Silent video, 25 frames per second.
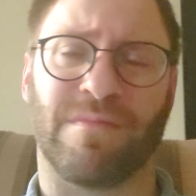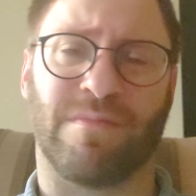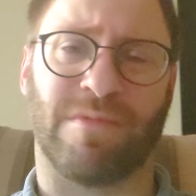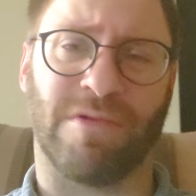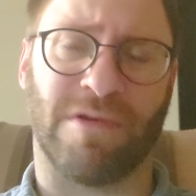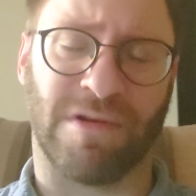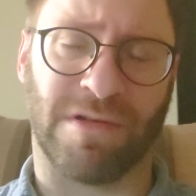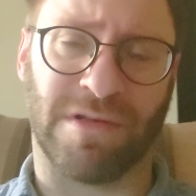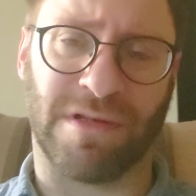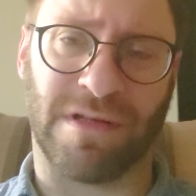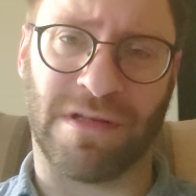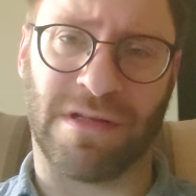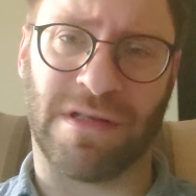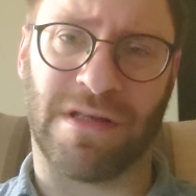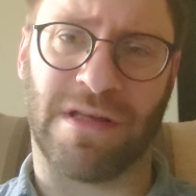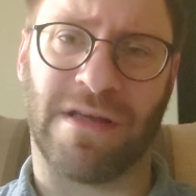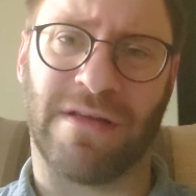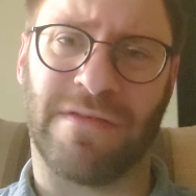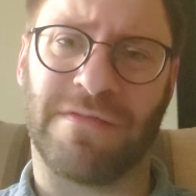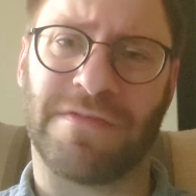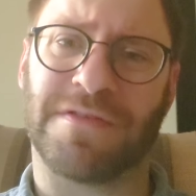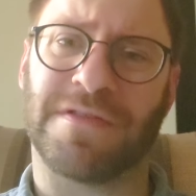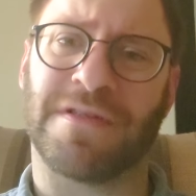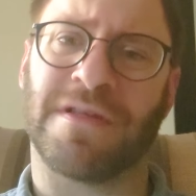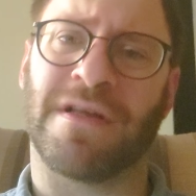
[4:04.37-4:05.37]
Braudel
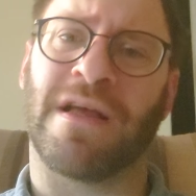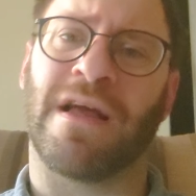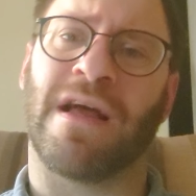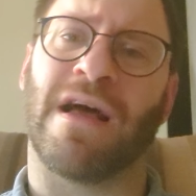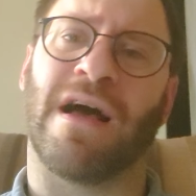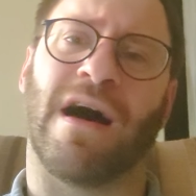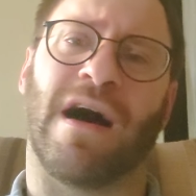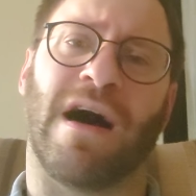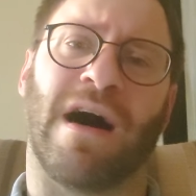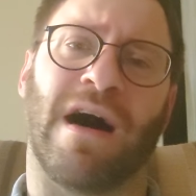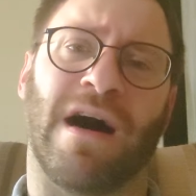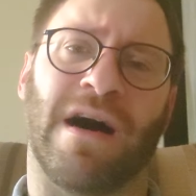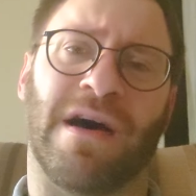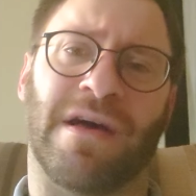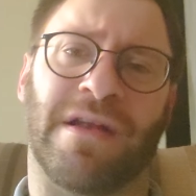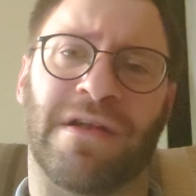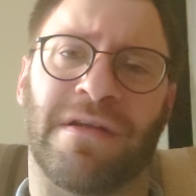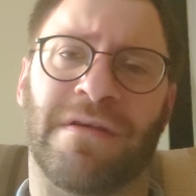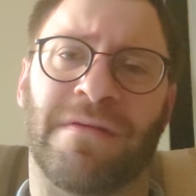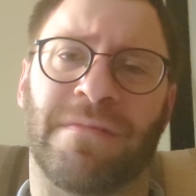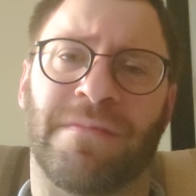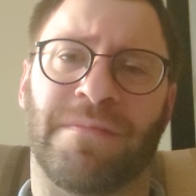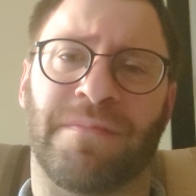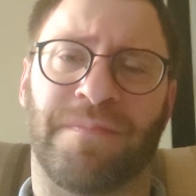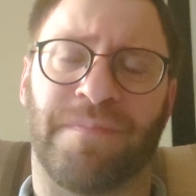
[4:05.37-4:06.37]
gives are
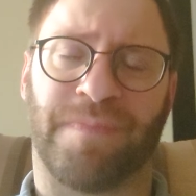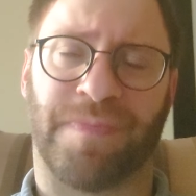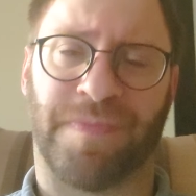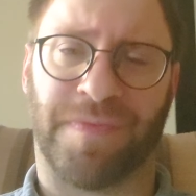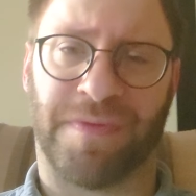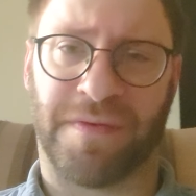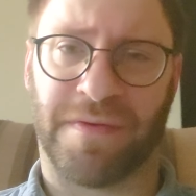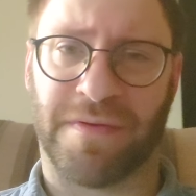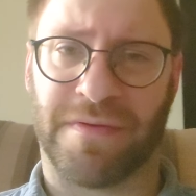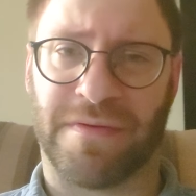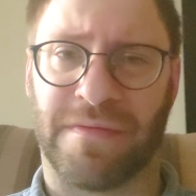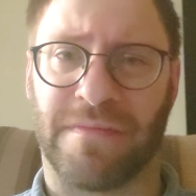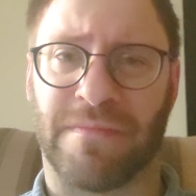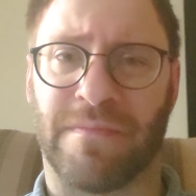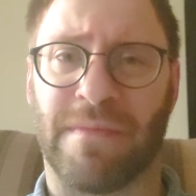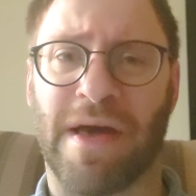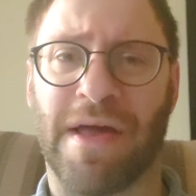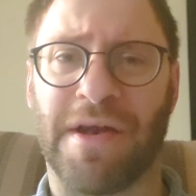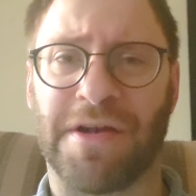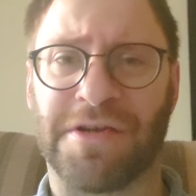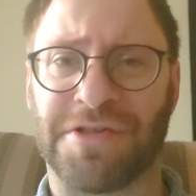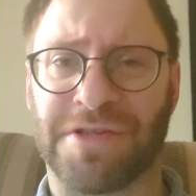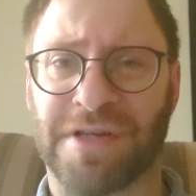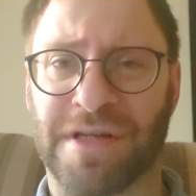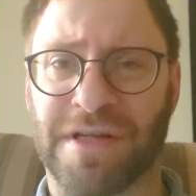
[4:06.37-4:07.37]

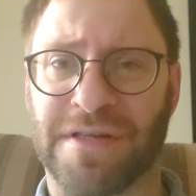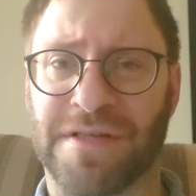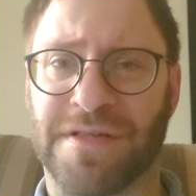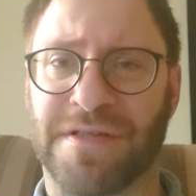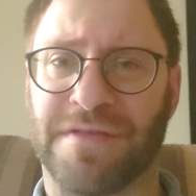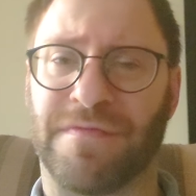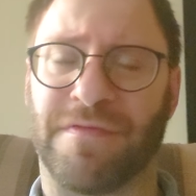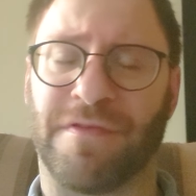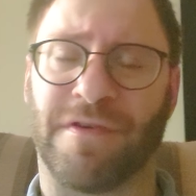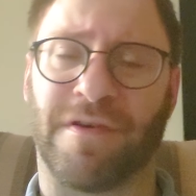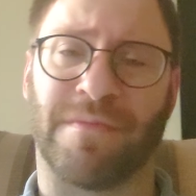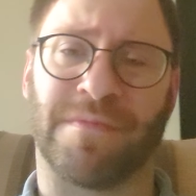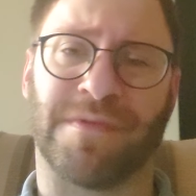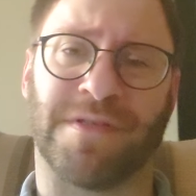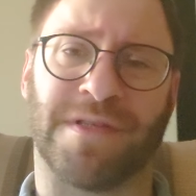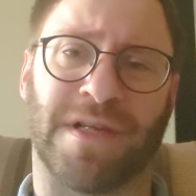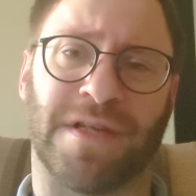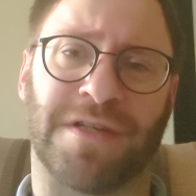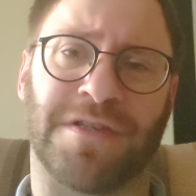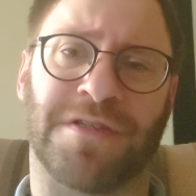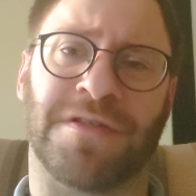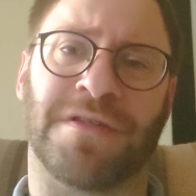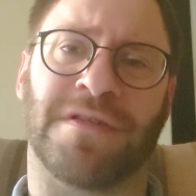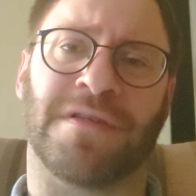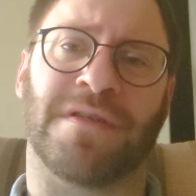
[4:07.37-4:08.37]
merchants from
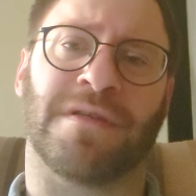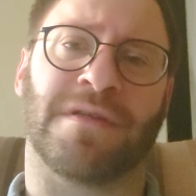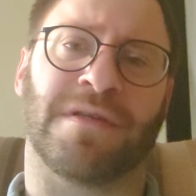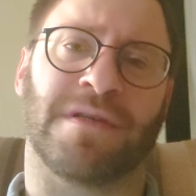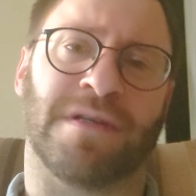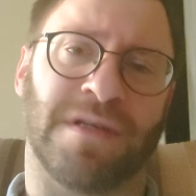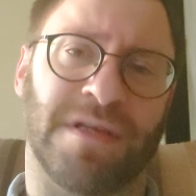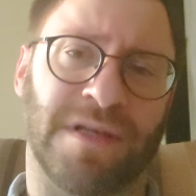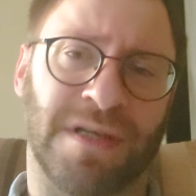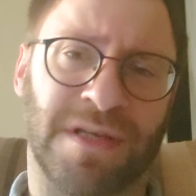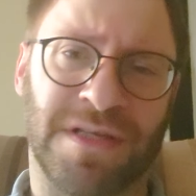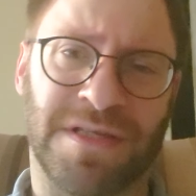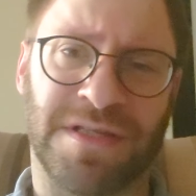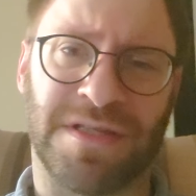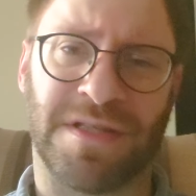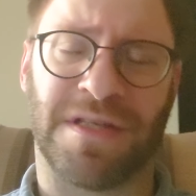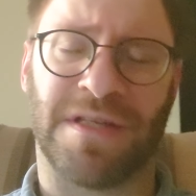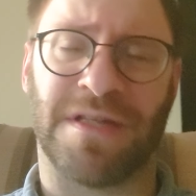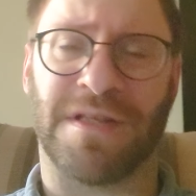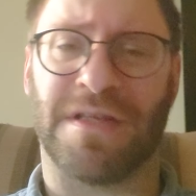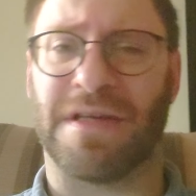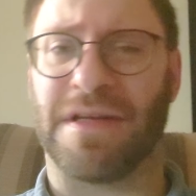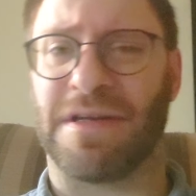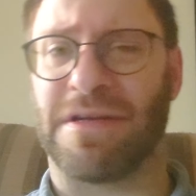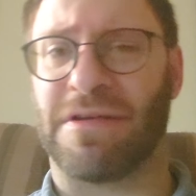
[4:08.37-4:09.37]
such East
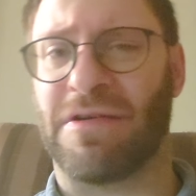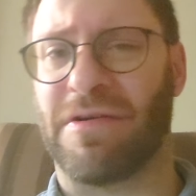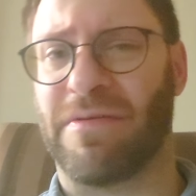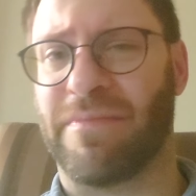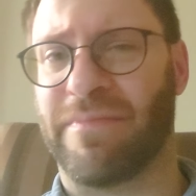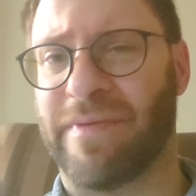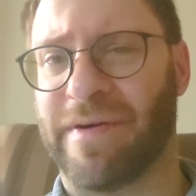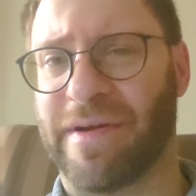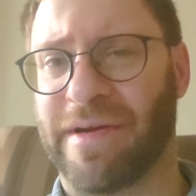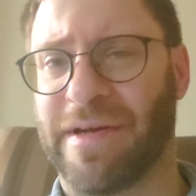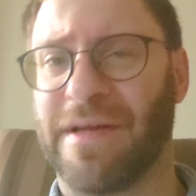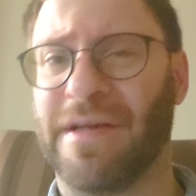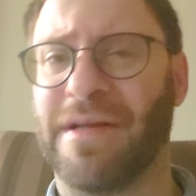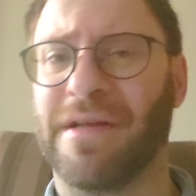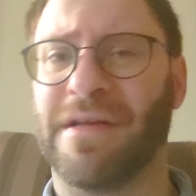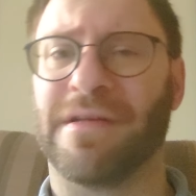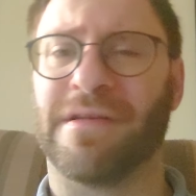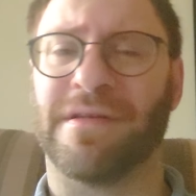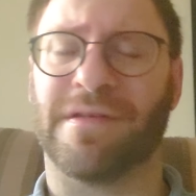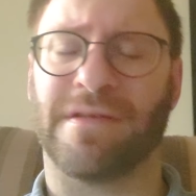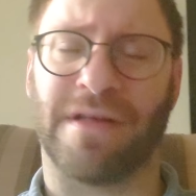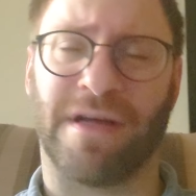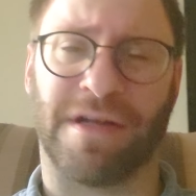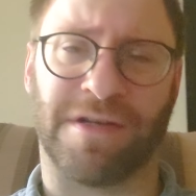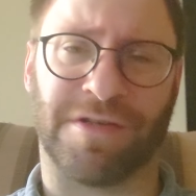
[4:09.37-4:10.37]
Indian Company,
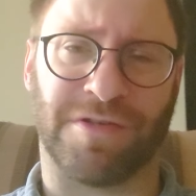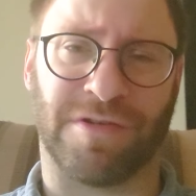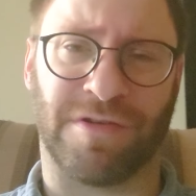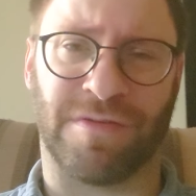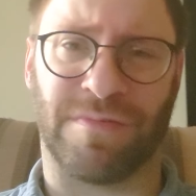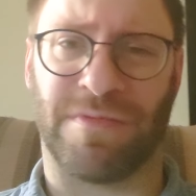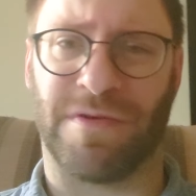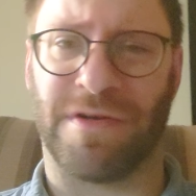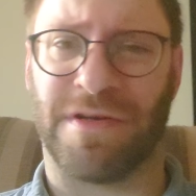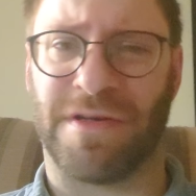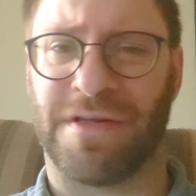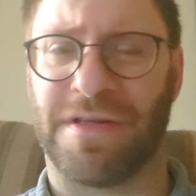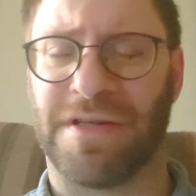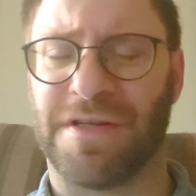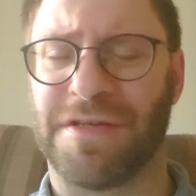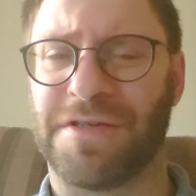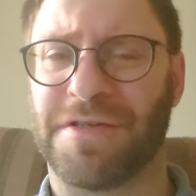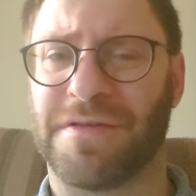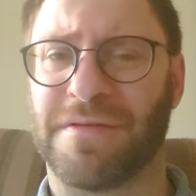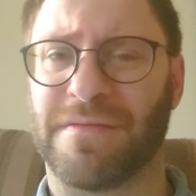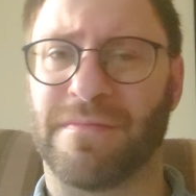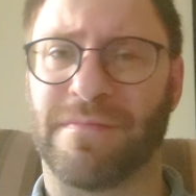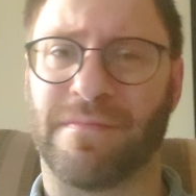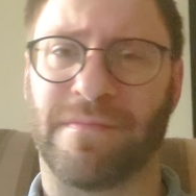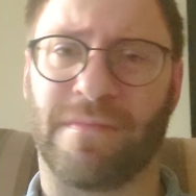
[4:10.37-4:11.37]
Dutch or
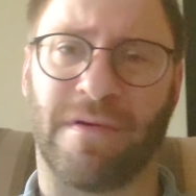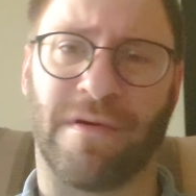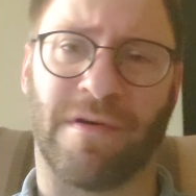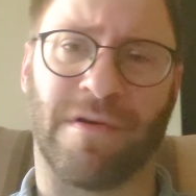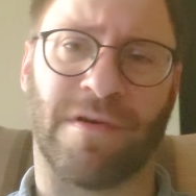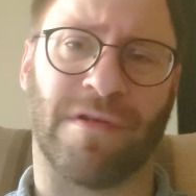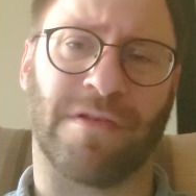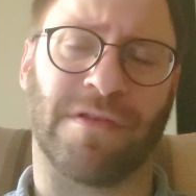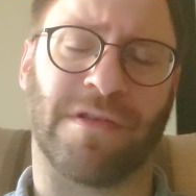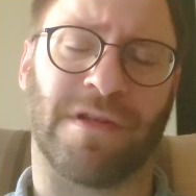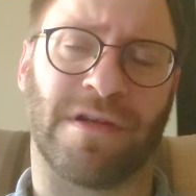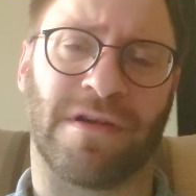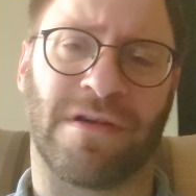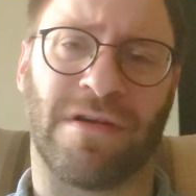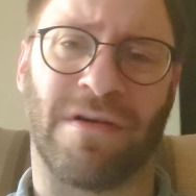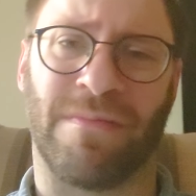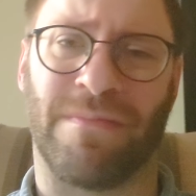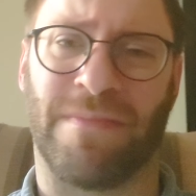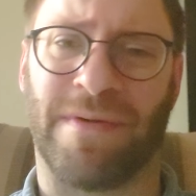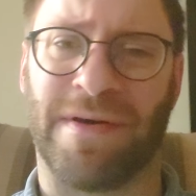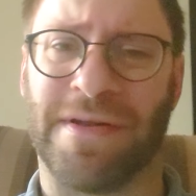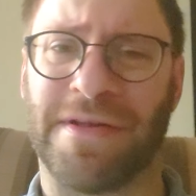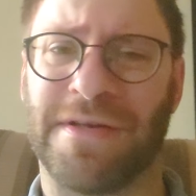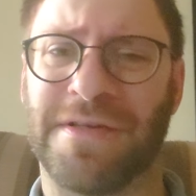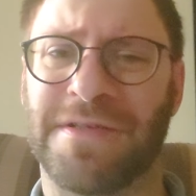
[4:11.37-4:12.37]
British, or other
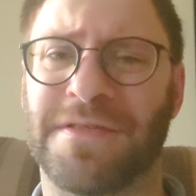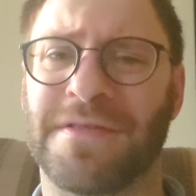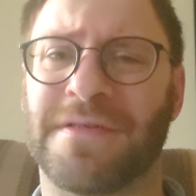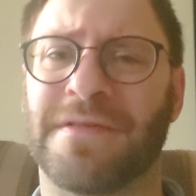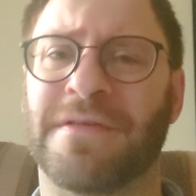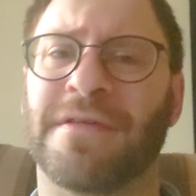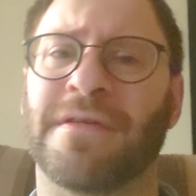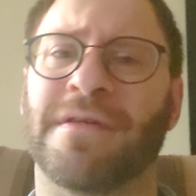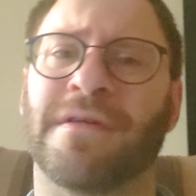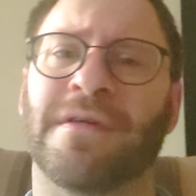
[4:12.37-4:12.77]
companies